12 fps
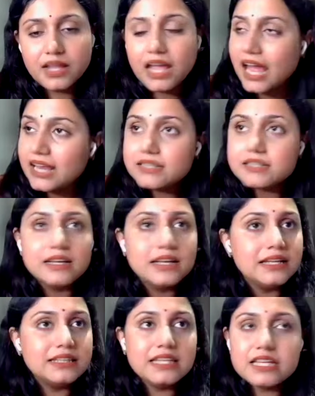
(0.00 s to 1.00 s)
And
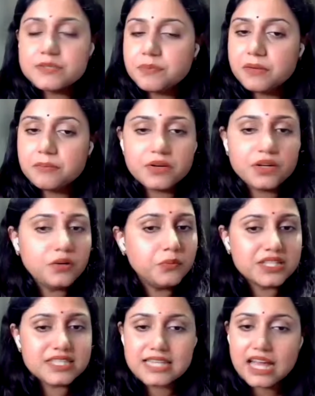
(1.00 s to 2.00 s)
these people
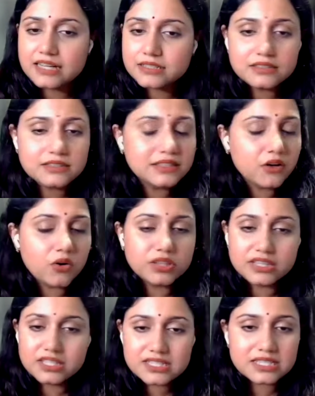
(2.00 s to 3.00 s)
with Saturn
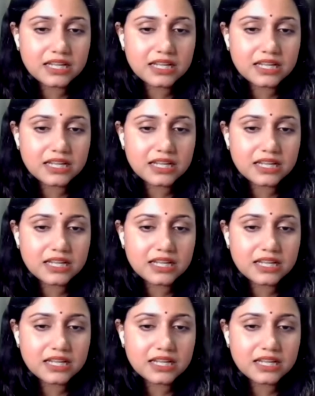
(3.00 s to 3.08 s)
on this